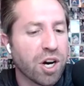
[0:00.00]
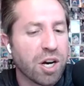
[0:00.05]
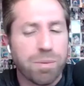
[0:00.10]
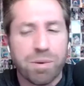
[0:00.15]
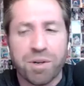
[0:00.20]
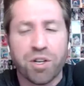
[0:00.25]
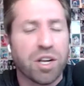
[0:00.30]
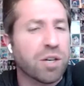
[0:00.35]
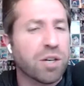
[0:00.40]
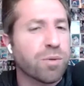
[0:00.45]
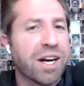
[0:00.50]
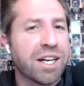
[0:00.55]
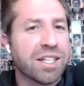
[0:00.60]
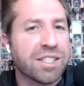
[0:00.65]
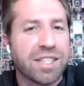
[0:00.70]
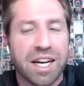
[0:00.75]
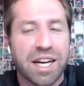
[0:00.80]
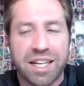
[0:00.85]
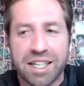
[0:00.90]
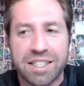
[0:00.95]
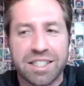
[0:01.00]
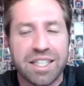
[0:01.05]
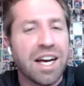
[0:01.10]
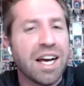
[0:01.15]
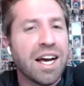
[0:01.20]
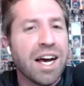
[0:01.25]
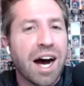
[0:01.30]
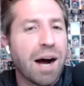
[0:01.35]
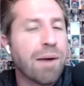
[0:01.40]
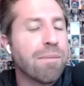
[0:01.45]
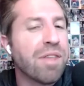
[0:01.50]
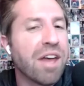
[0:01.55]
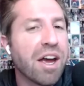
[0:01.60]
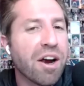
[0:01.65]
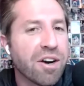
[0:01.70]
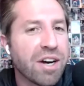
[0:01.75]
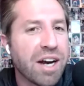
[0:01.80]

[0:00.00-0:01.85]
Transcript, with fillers: But you're like, wait a second. I'm there in